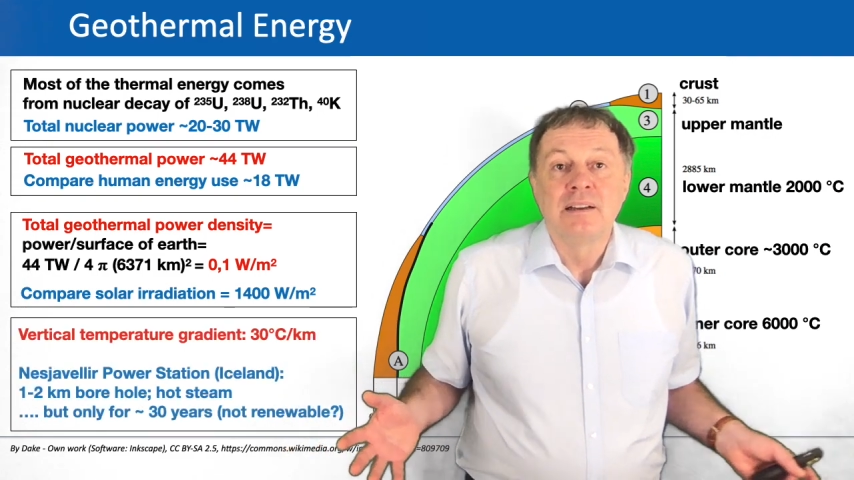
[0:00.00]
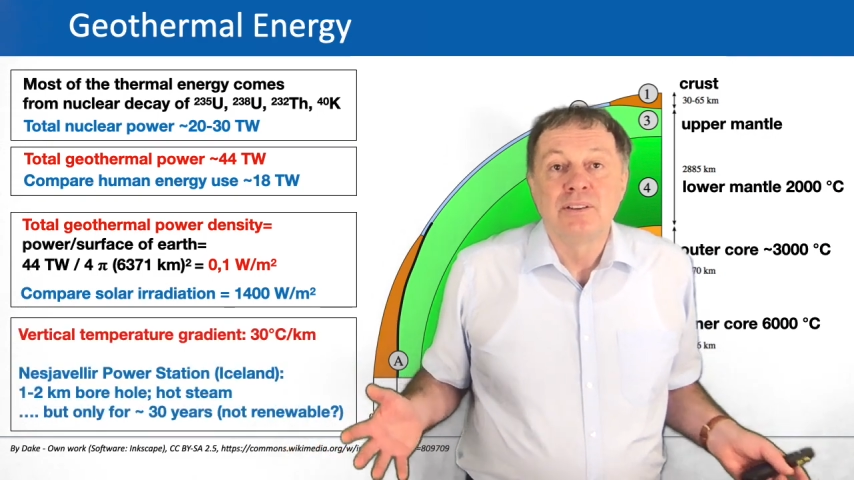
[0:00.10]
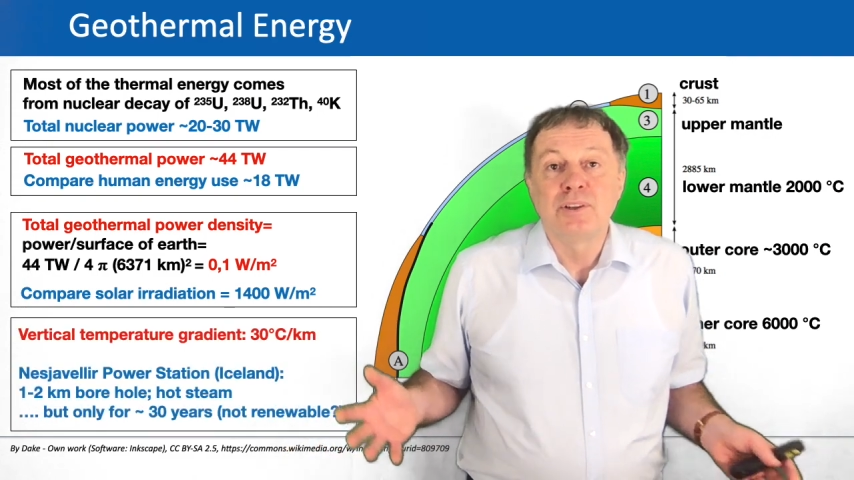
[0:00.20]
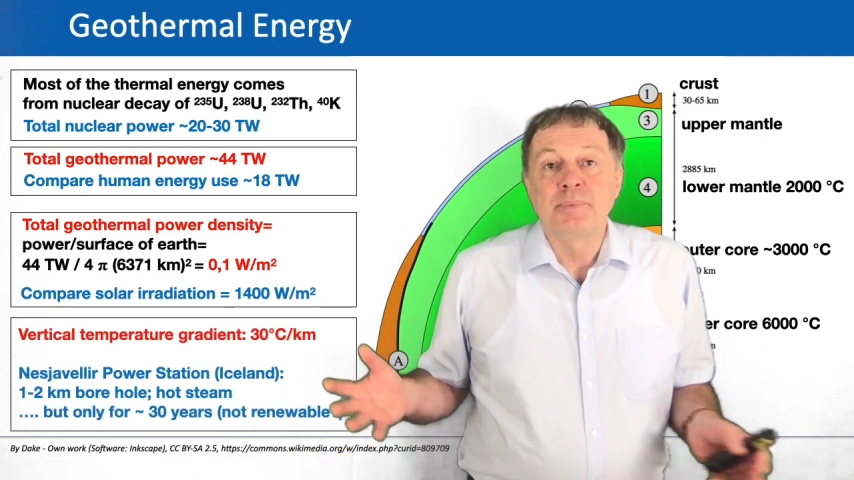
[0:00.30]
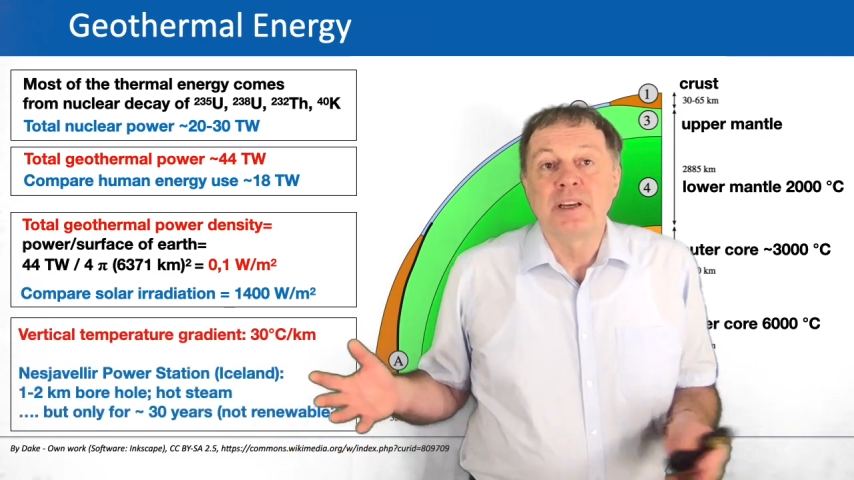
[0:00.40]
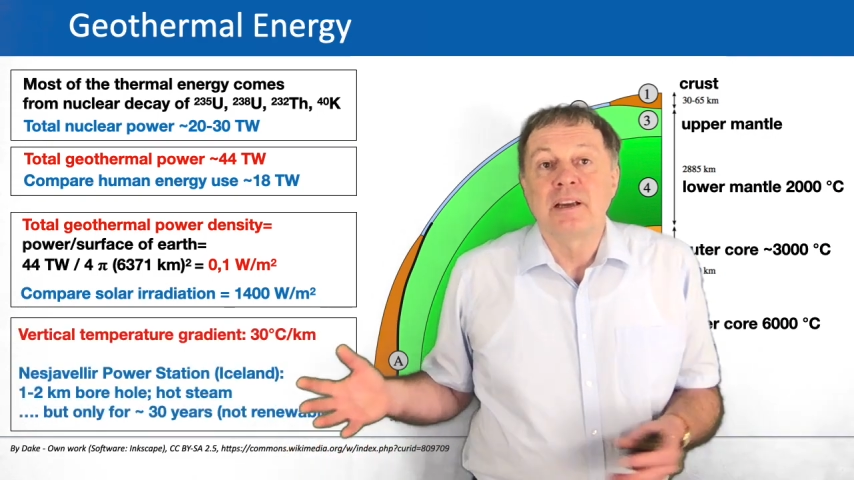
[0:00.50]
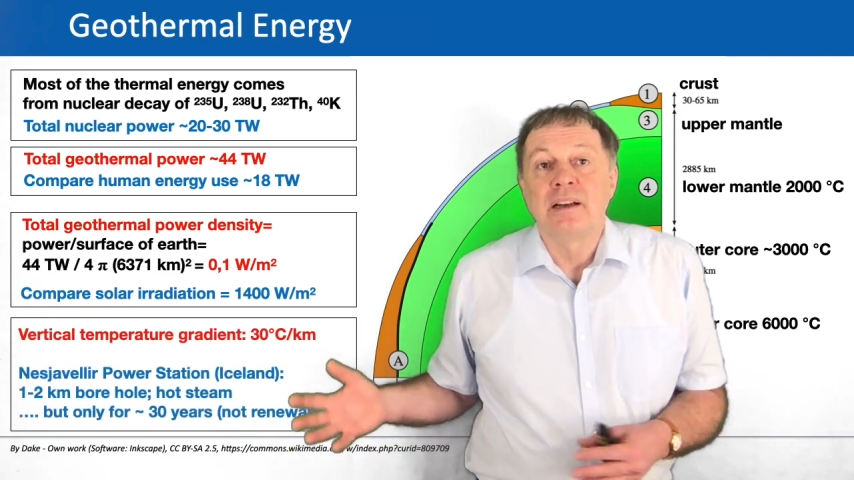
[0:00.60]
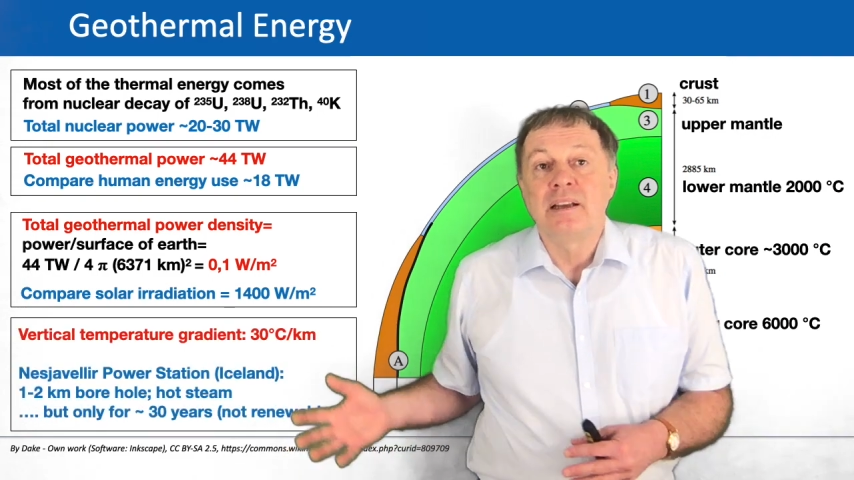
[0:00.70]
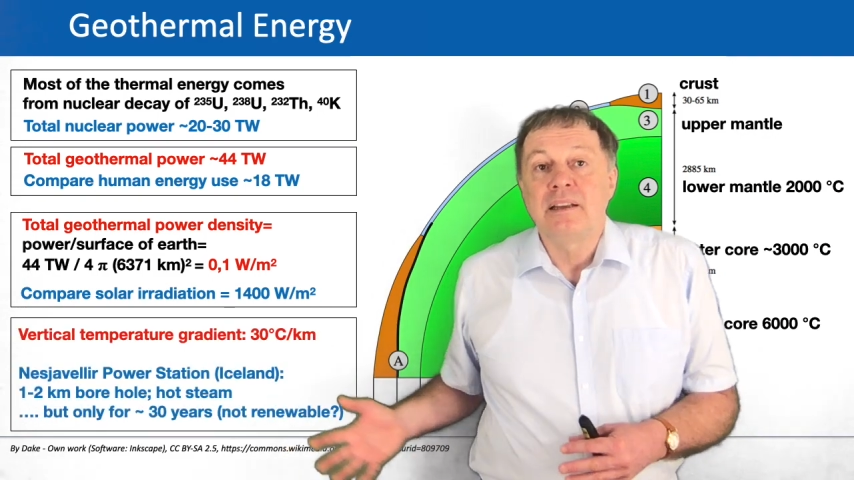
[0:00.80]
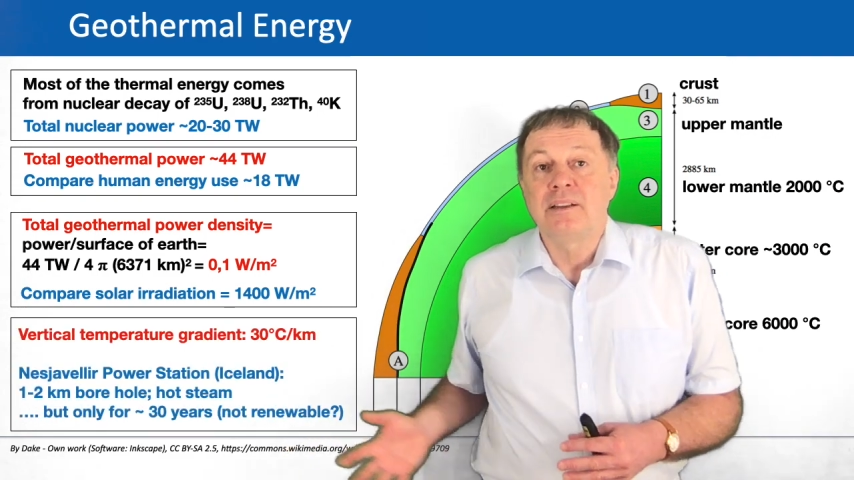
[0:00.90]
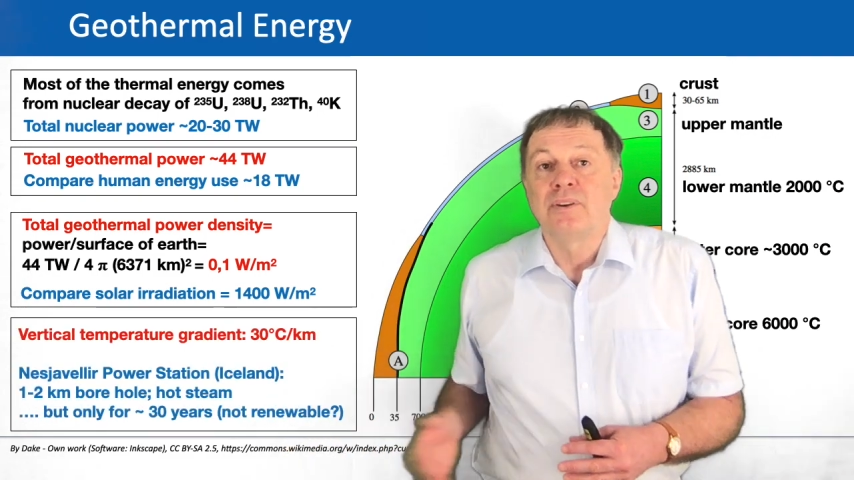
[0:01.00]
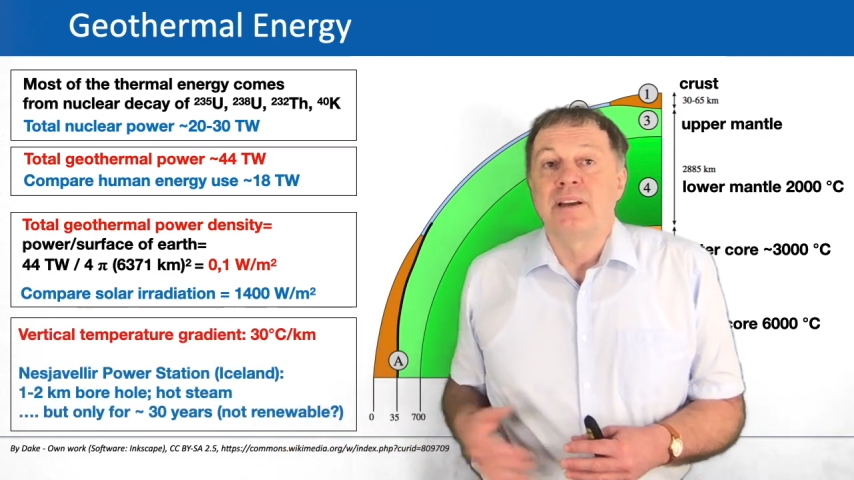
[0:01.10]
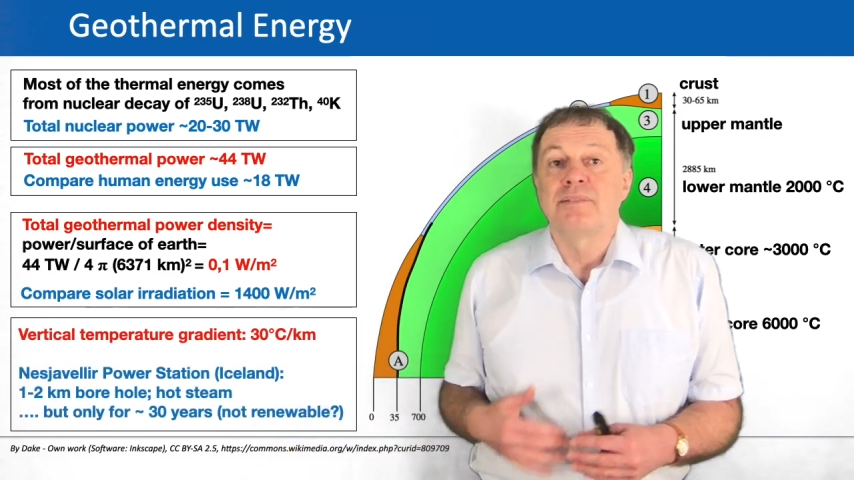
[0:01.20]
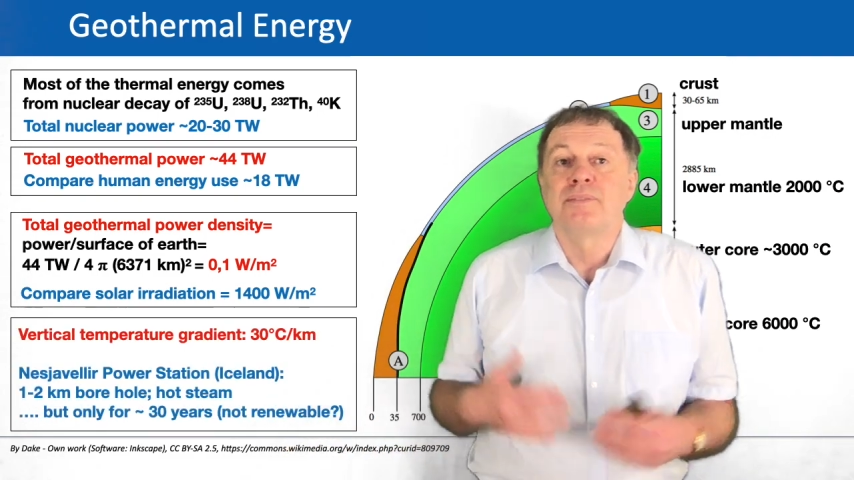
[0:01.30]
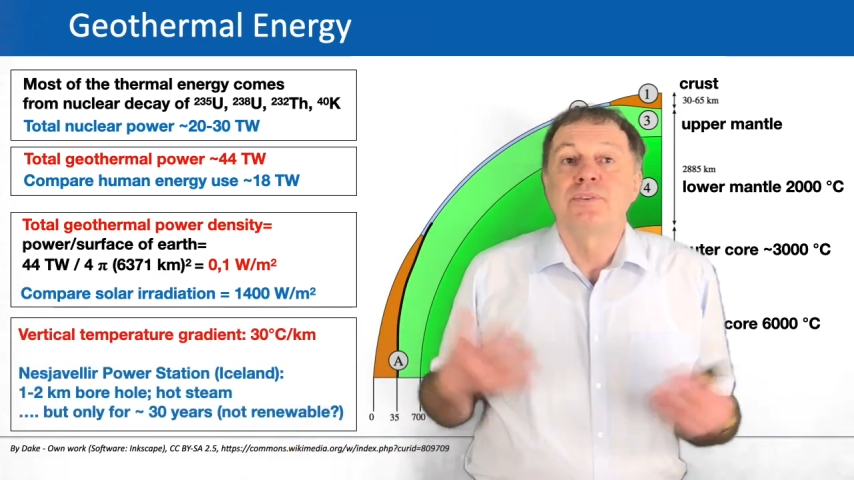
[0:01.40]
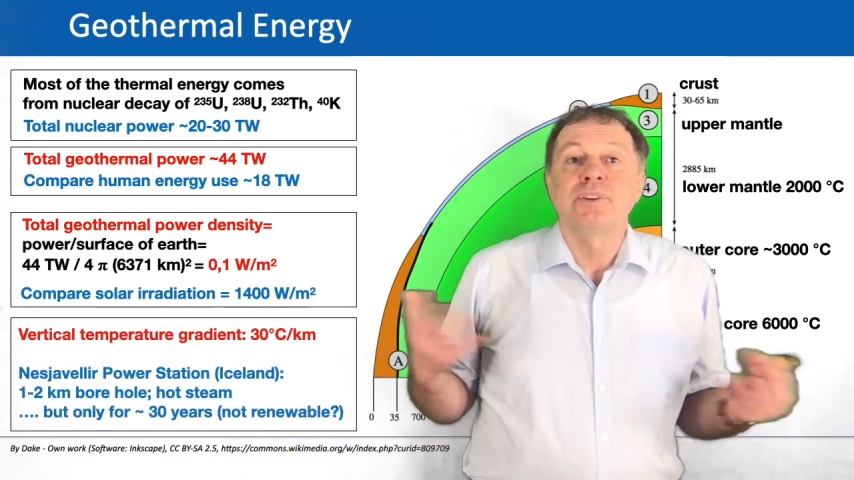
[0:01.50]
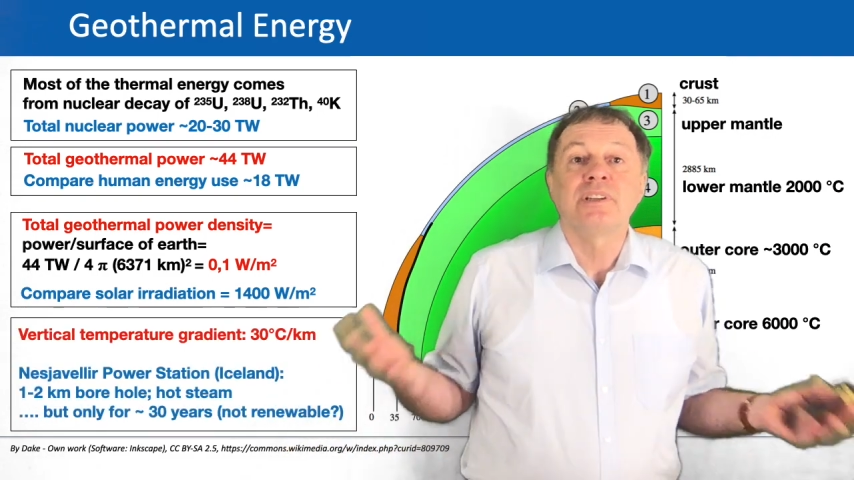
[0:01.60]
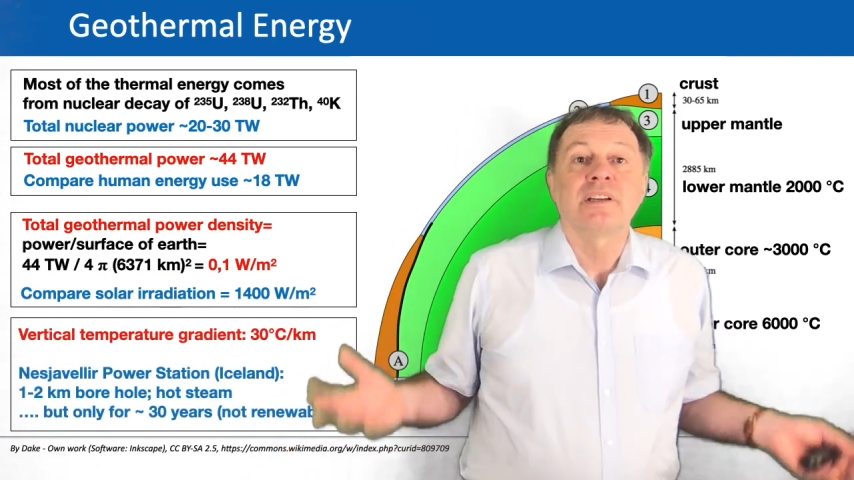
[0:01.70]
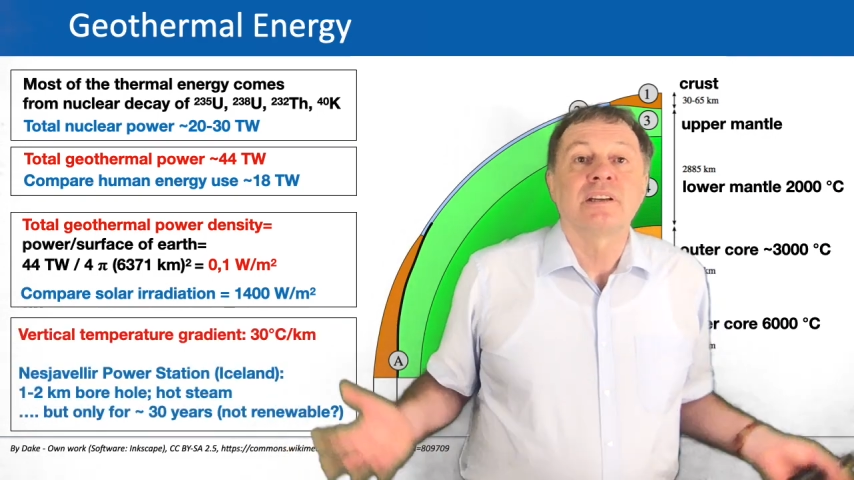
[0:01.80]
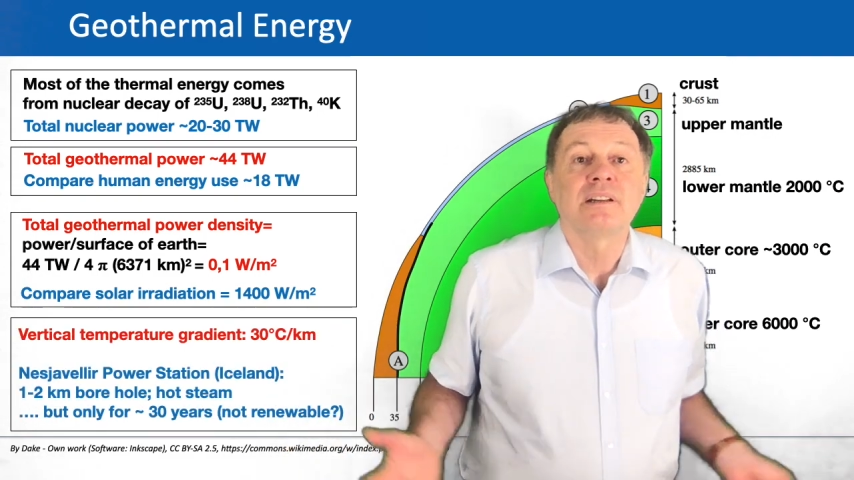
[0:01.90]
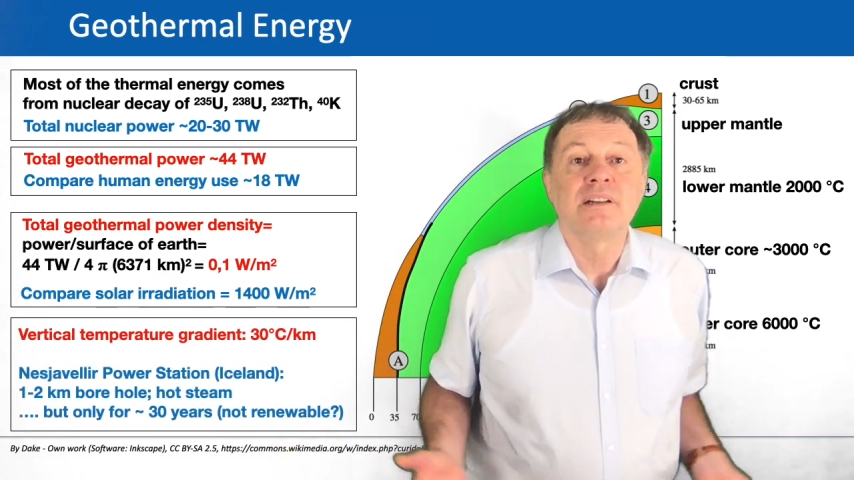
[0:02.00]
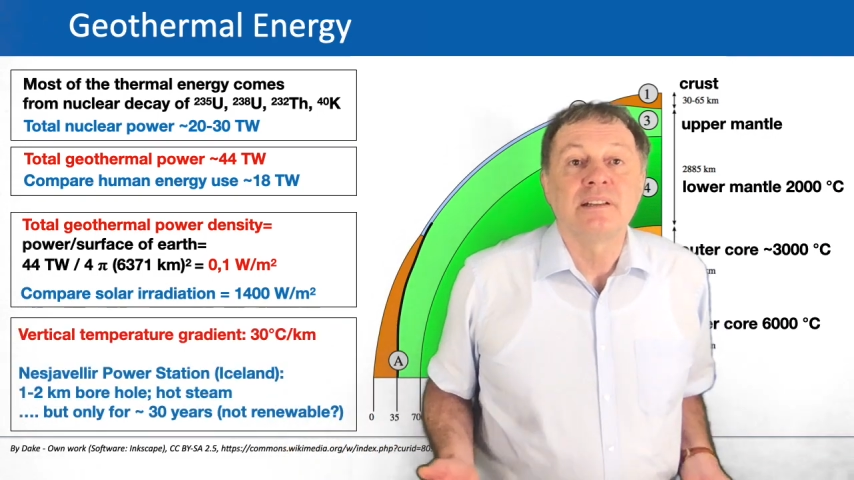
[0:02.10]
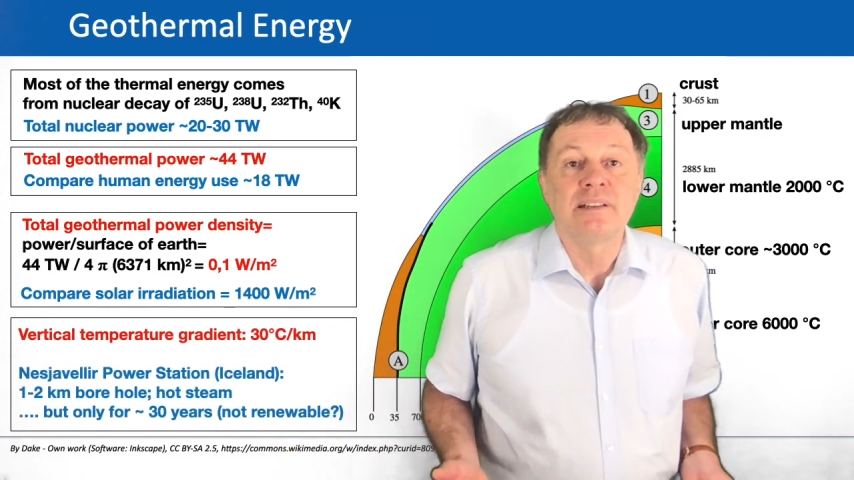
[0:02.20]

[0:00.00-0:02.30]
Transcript: Typically, you have a vertical